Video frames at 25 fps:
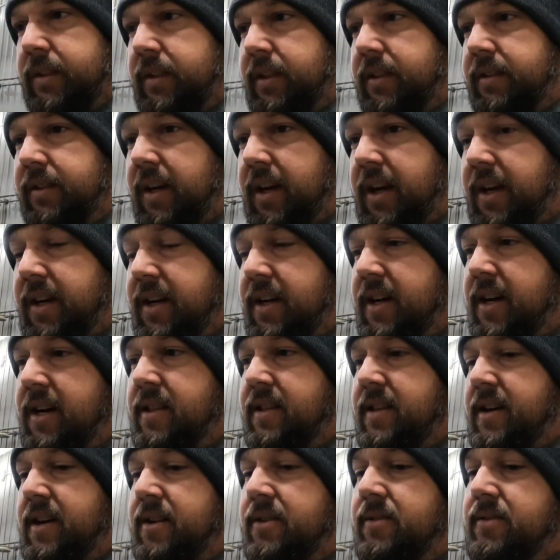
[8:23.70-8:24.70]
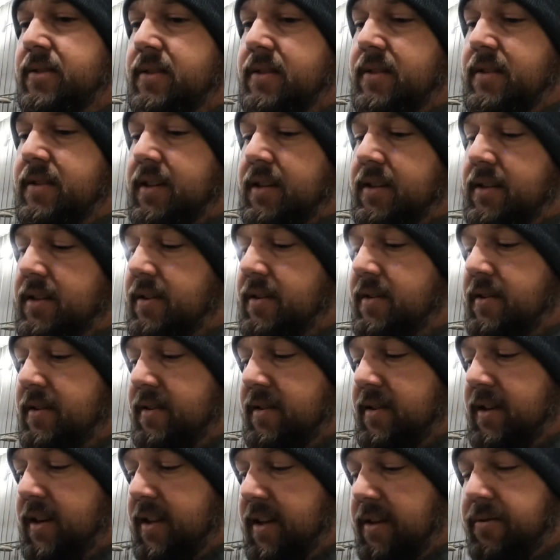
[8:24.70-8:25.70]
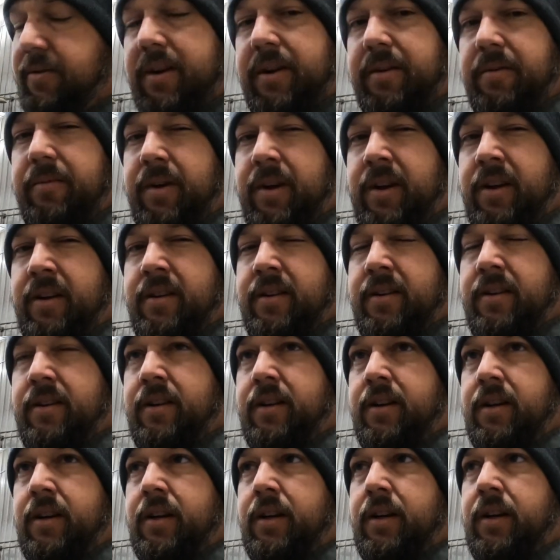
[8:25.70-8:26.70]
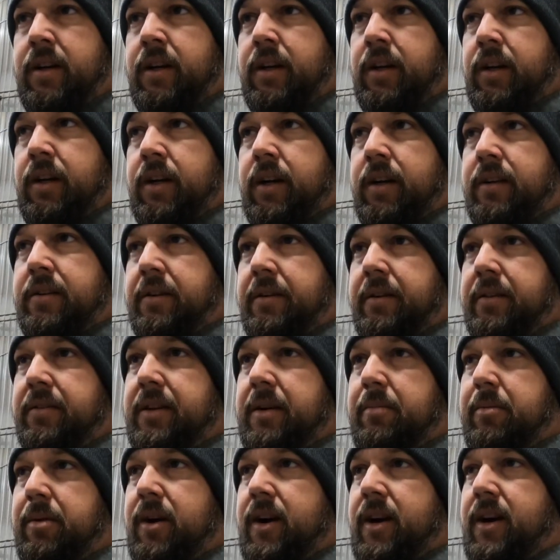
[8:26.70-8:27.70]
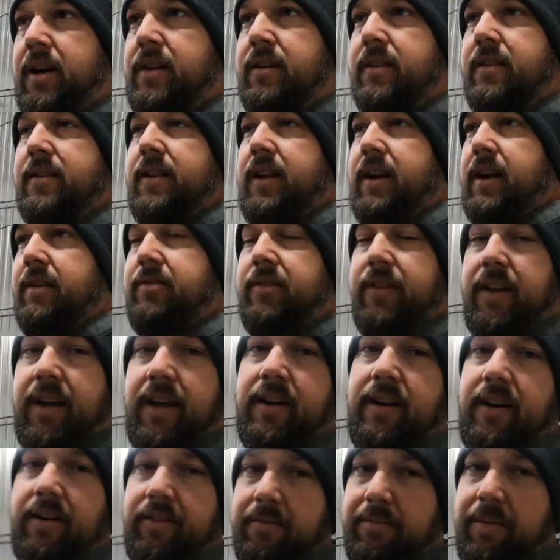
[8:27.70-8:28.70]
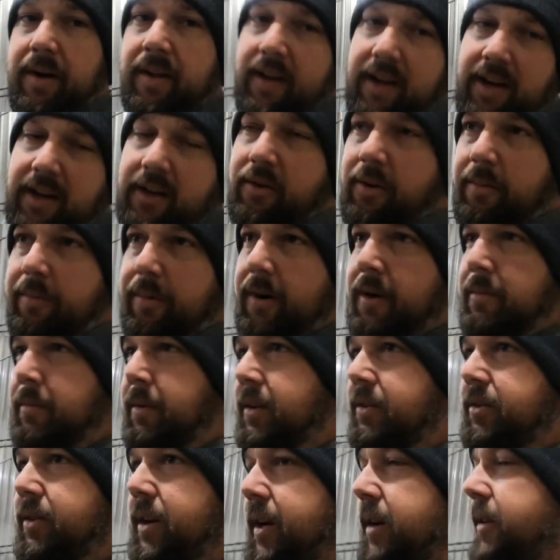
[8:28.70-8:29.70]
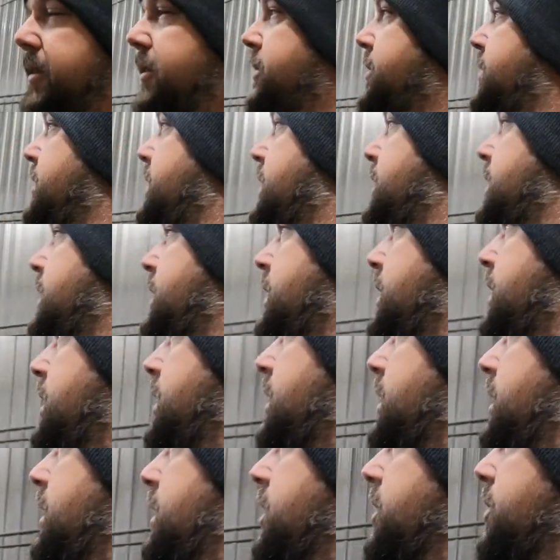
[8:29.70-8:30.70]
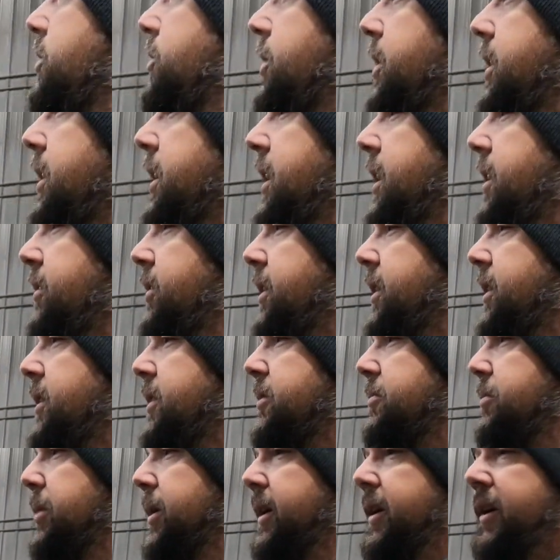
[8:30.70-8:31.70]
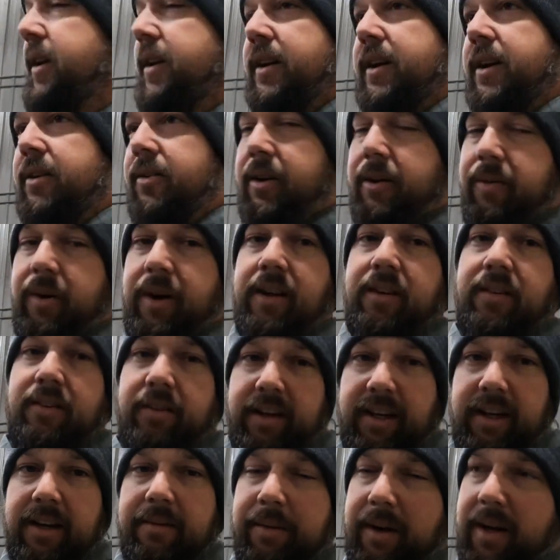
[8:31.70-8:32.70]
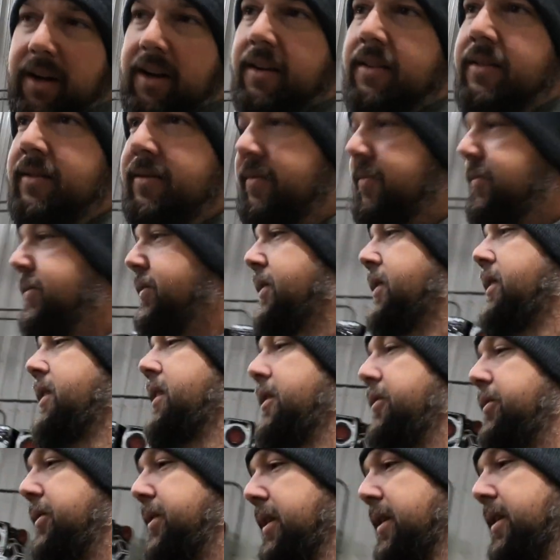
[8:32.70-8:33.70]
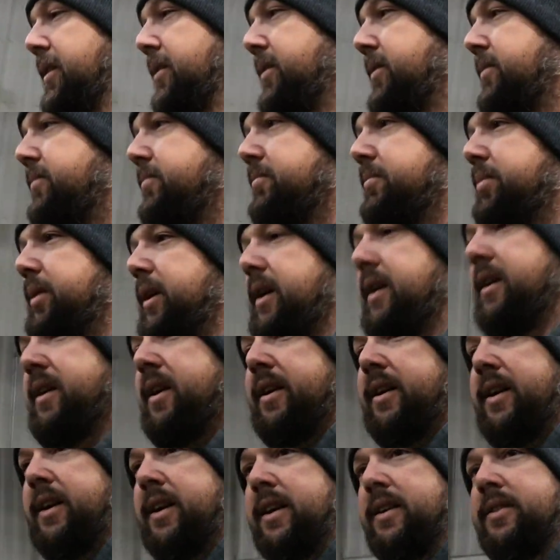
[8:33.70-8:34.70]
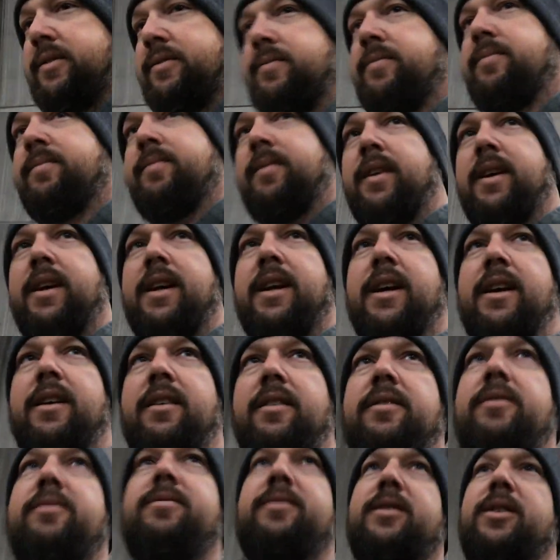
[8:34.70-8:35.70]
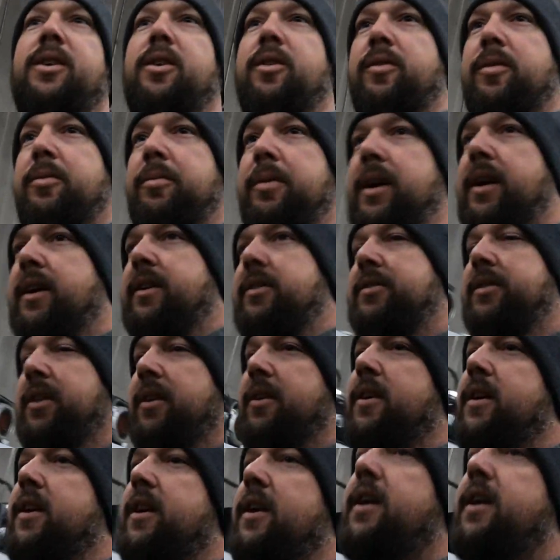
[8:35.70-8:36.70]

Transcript: is it 89,600? I think we can weigh until December 8th. Then after that, I'll have to buy the annual permit so I can run heavy. But I want to wait until I get my IFTA plate on here and go from there. So